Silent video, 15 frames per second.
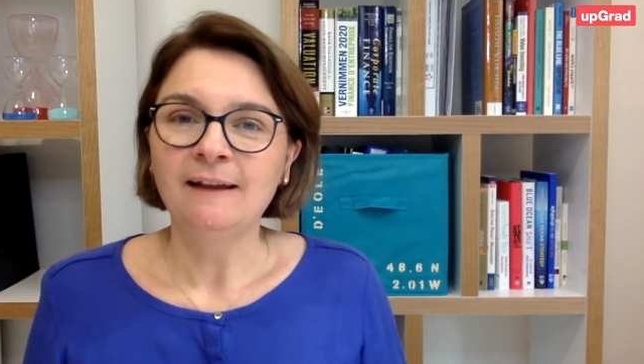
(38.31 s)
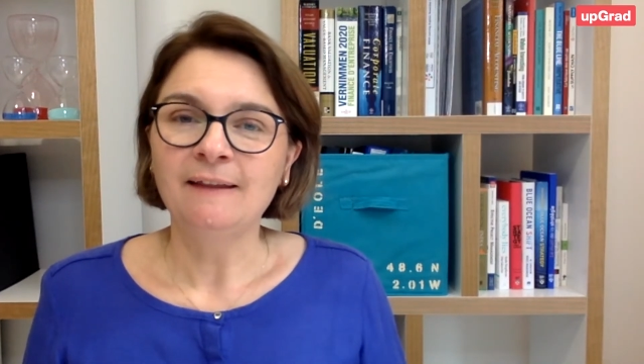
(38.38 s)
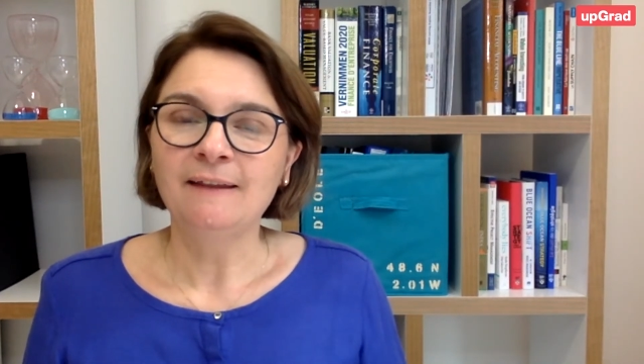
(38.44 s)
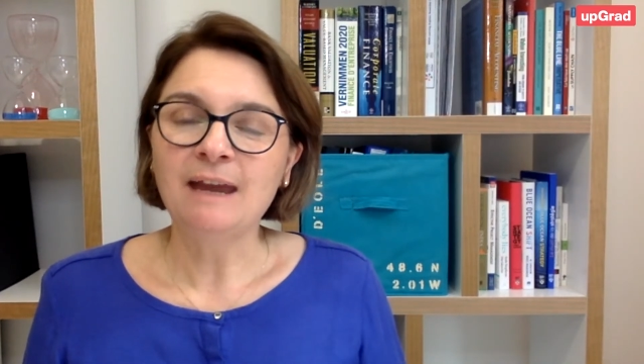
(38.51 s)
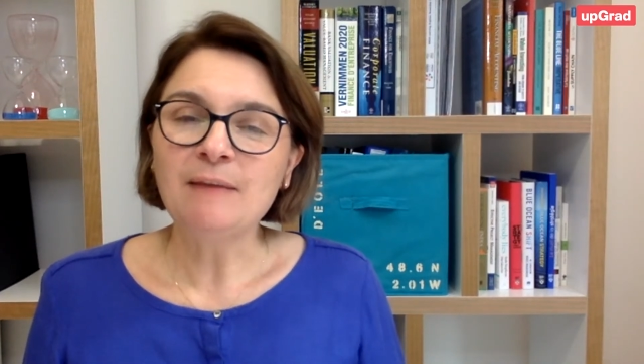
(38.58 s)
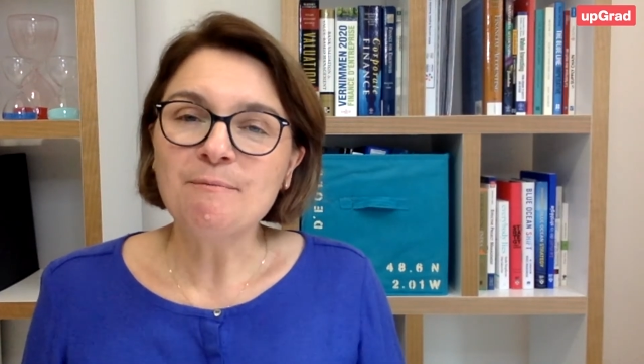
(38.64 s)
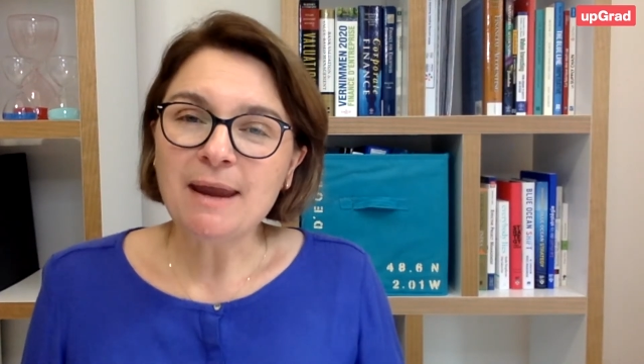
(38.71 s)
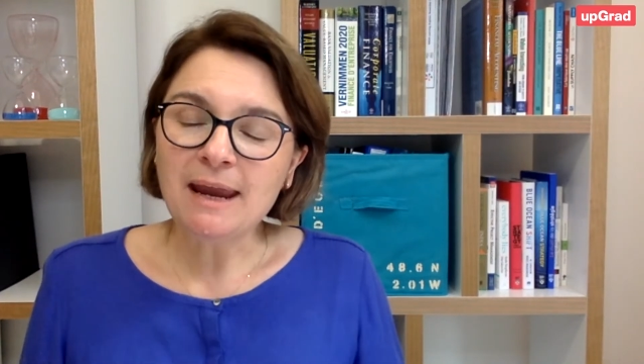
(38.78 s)

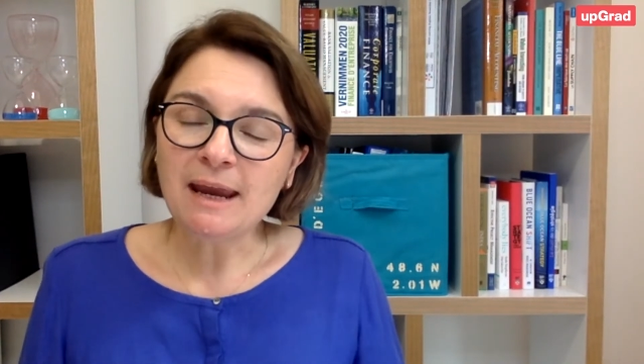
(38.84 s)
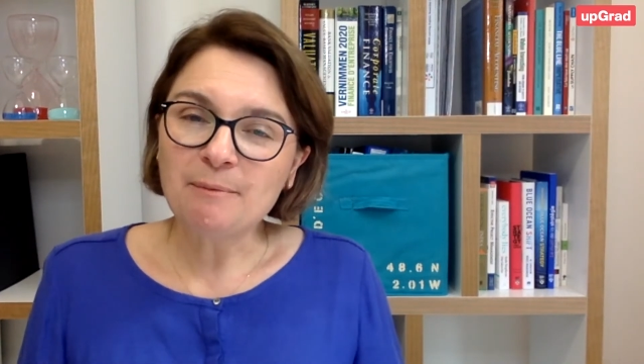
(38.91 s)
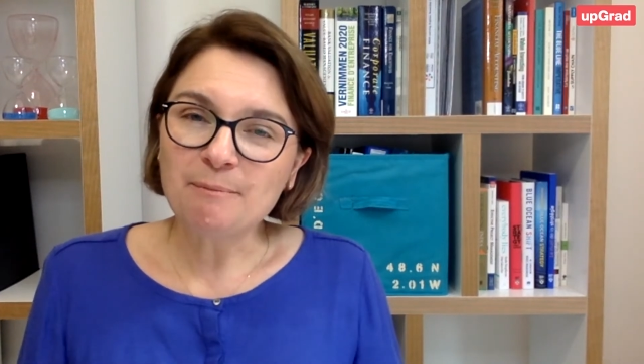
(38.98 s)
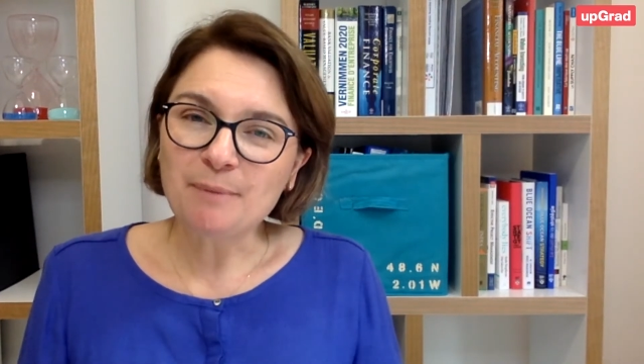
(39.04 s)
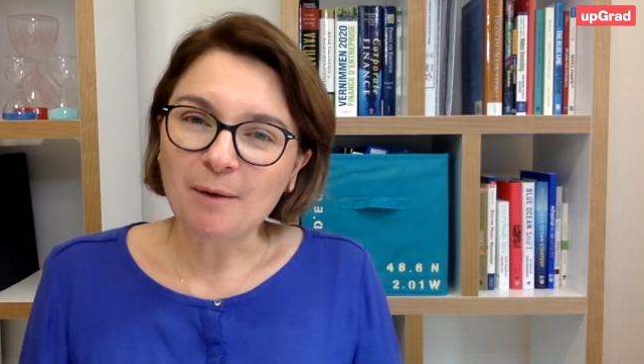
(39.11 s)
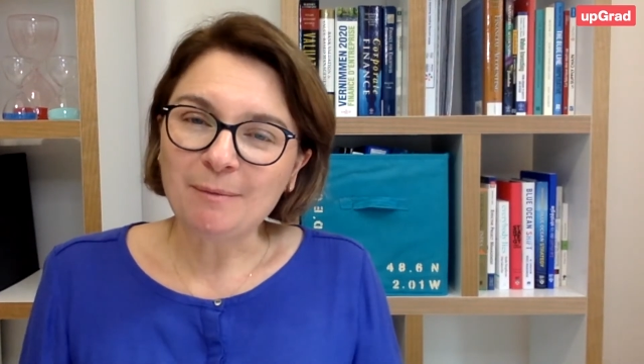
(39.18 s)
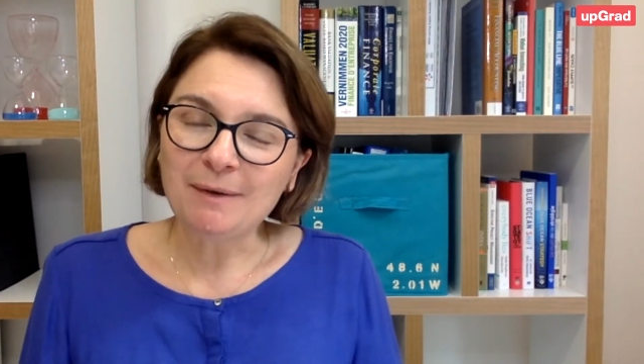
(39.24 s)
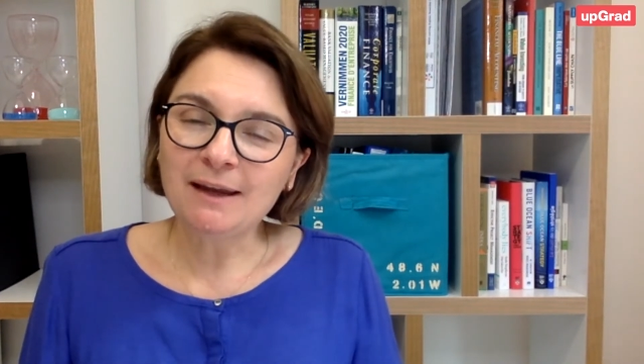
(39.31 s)
They make
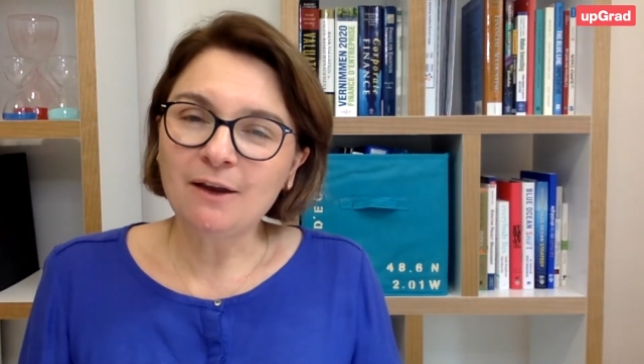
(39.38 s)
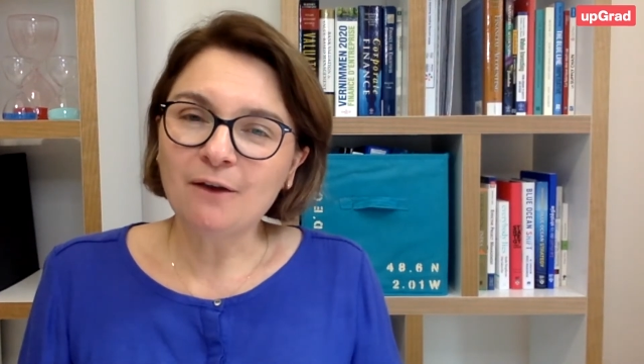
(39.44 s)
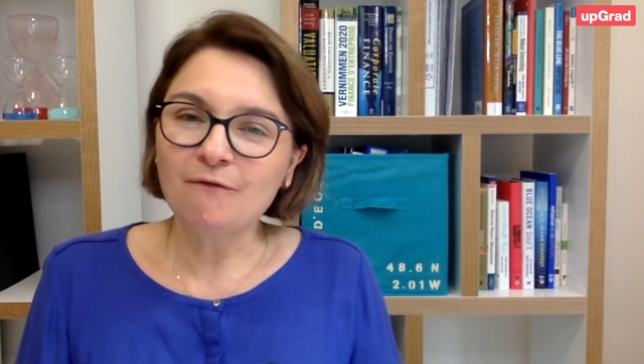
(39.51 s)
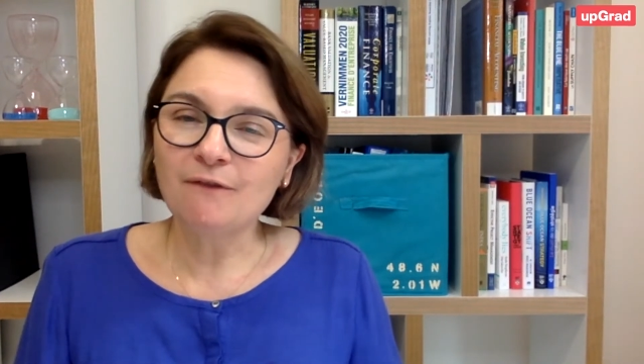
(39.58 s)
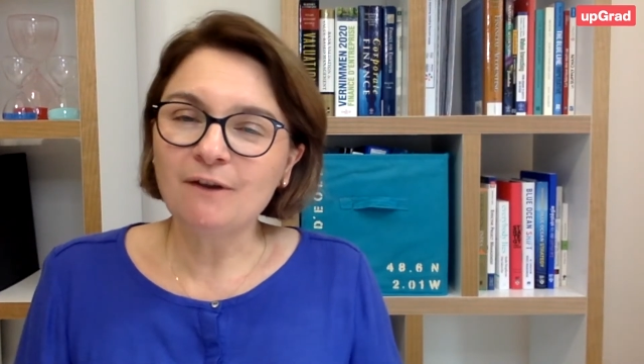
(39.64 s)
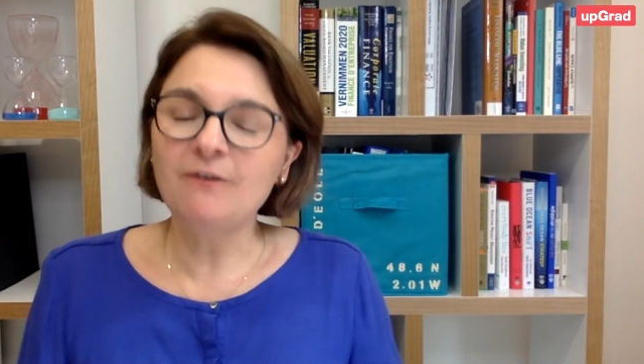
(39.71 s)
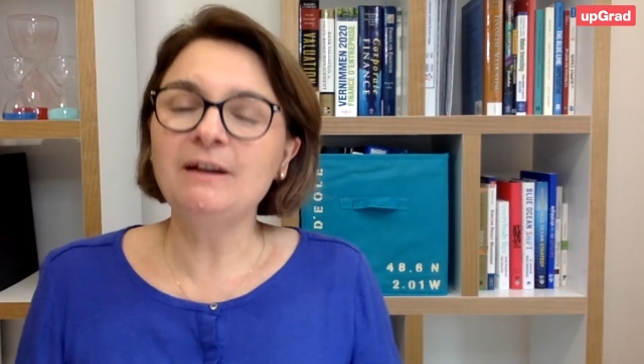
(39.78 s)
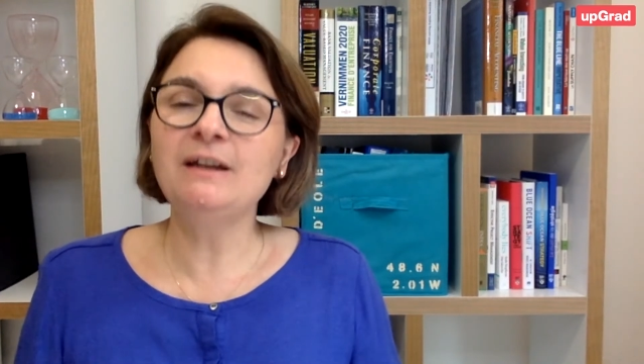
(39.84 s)
public a
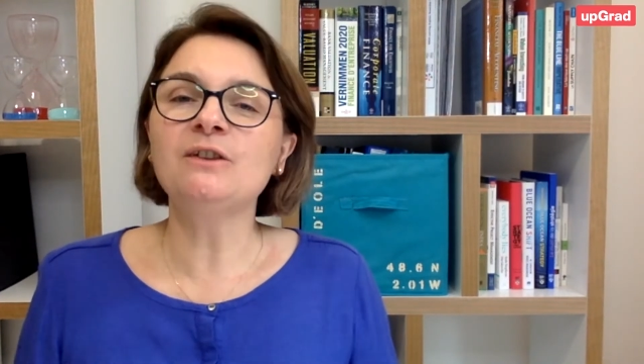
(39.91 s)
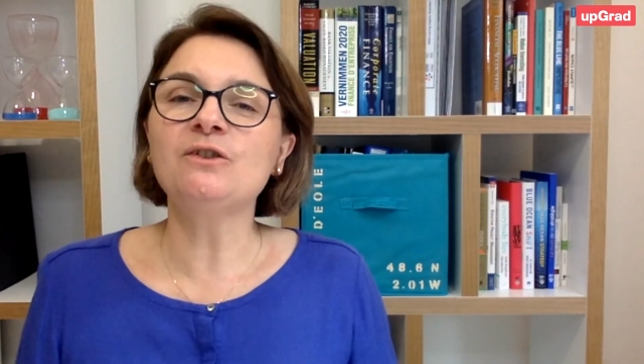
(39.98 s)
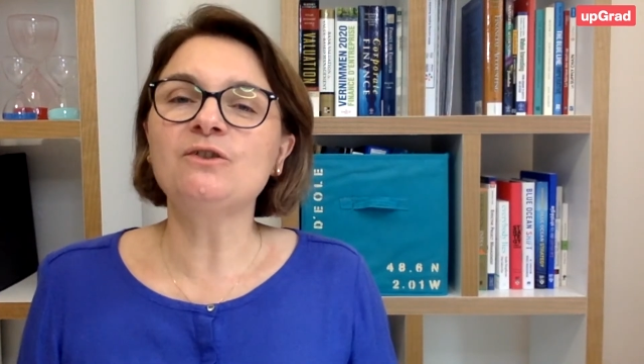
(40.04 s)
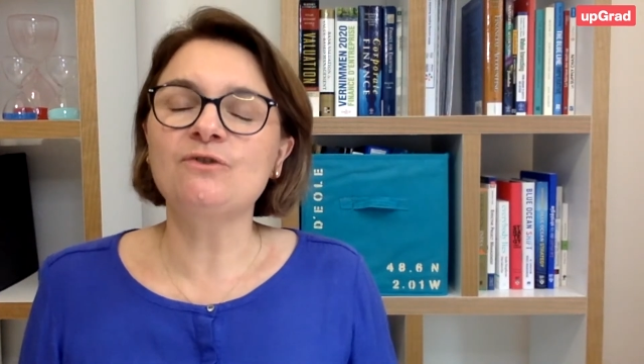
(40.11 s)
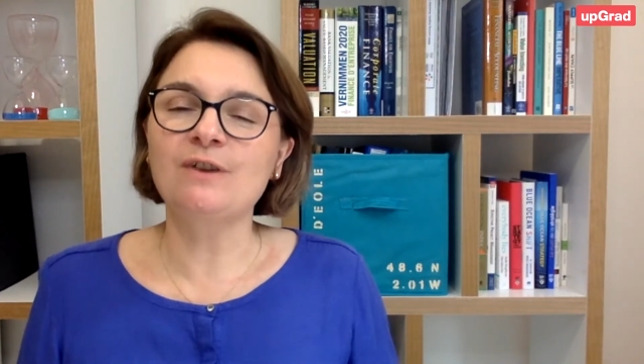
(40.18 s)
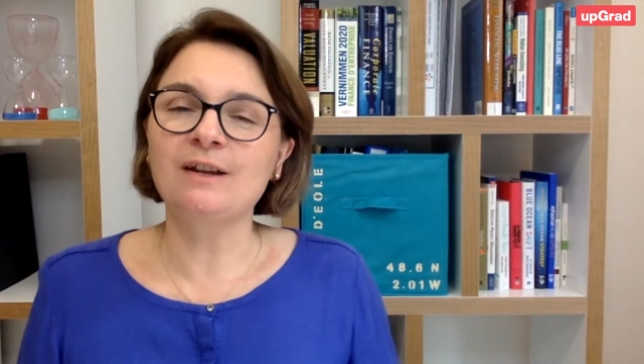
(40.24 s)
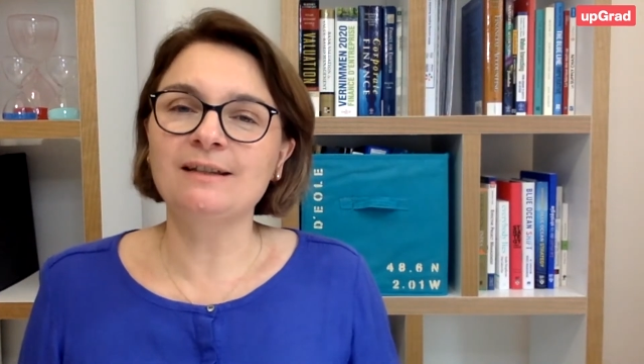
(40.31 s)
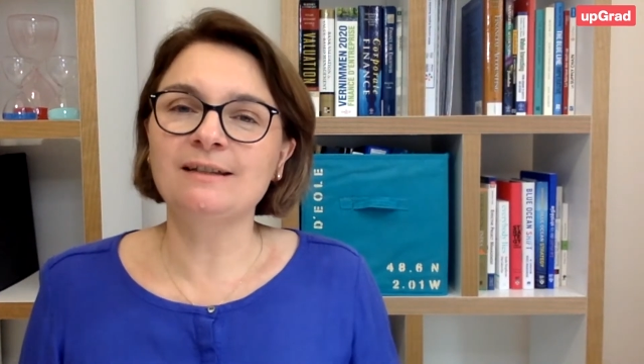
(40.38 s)
very
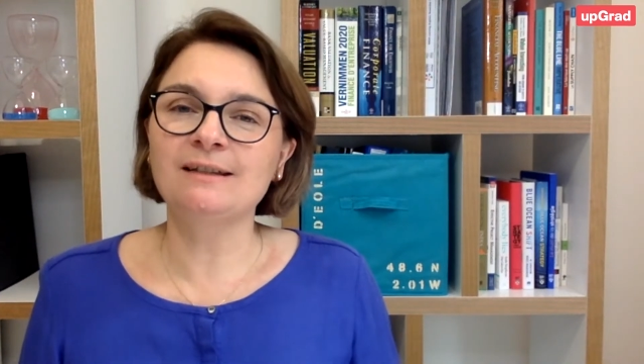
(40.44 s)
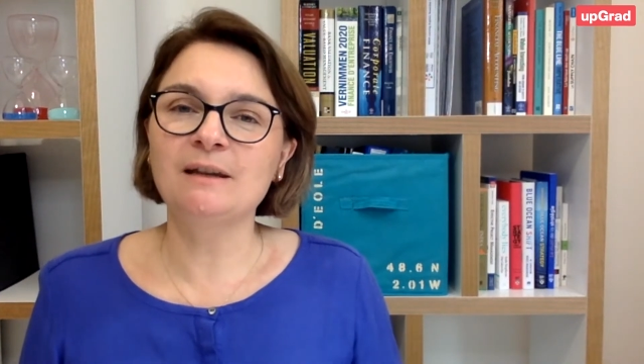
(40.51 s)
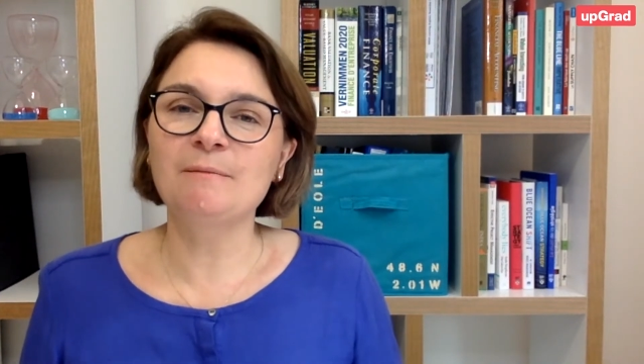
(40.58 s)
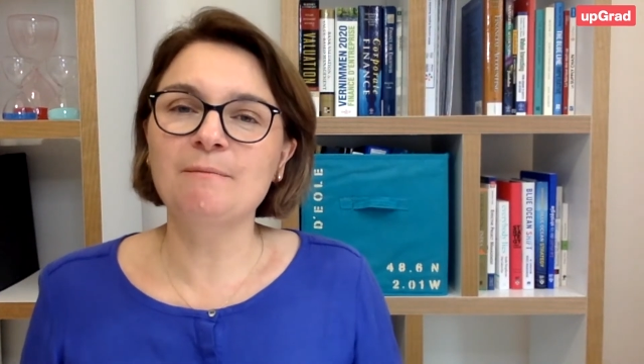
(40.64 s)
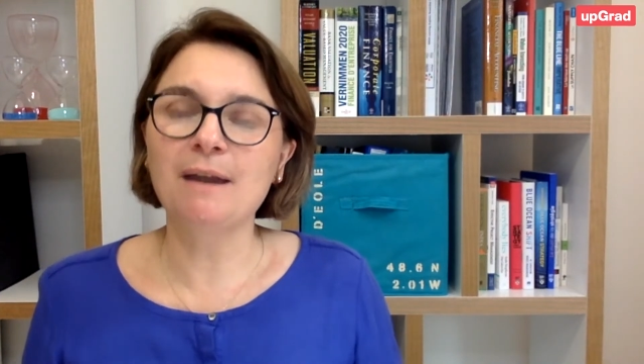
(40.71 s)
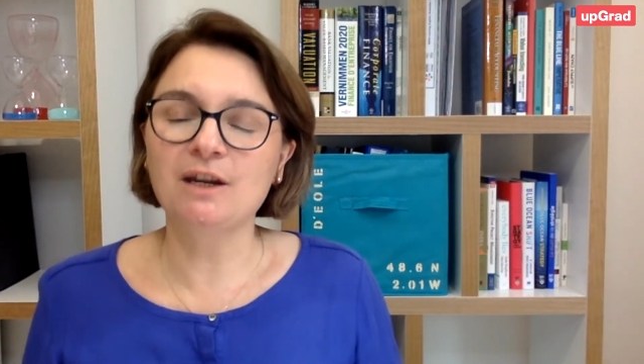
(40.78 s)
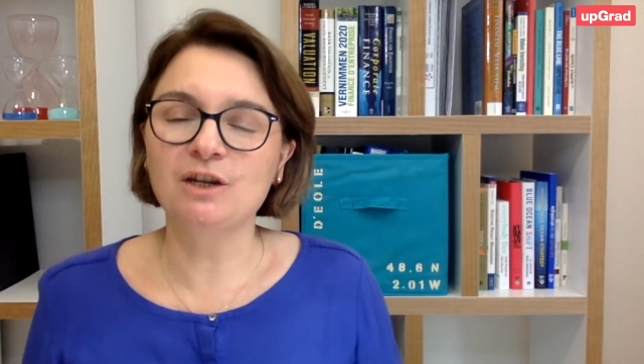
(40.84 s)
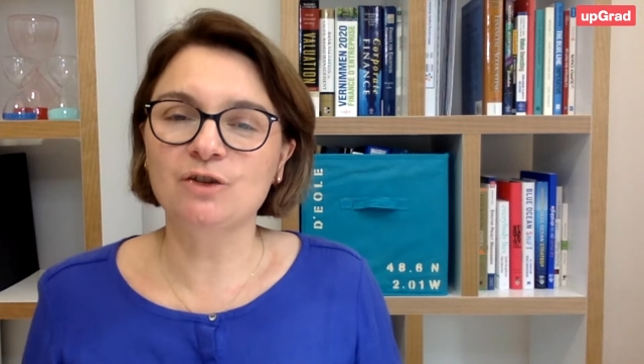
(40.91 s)

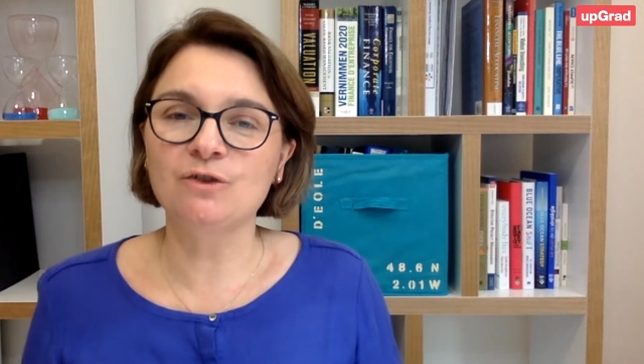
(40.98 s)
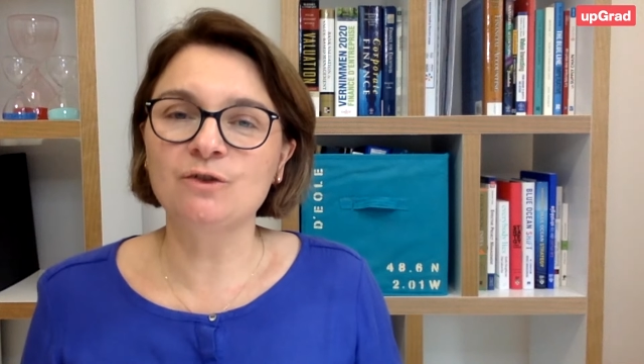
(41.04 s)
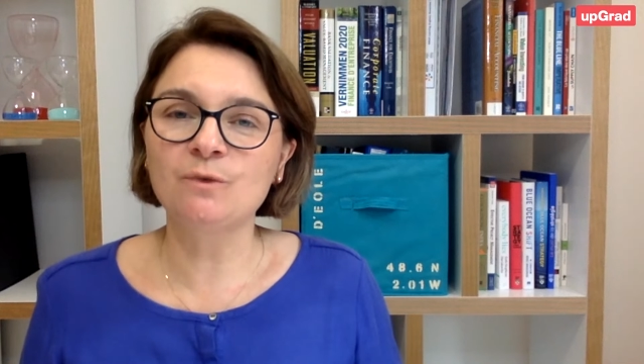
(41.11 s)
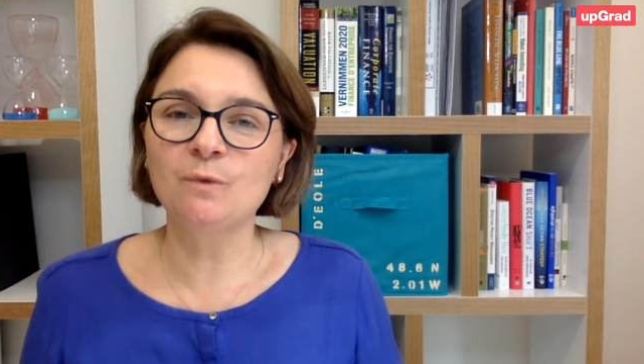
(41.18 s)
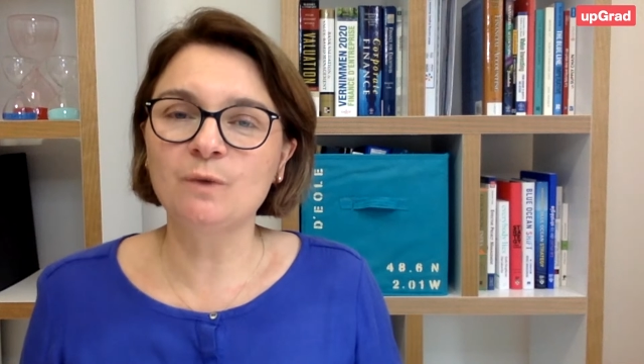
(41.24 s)
interesting measure,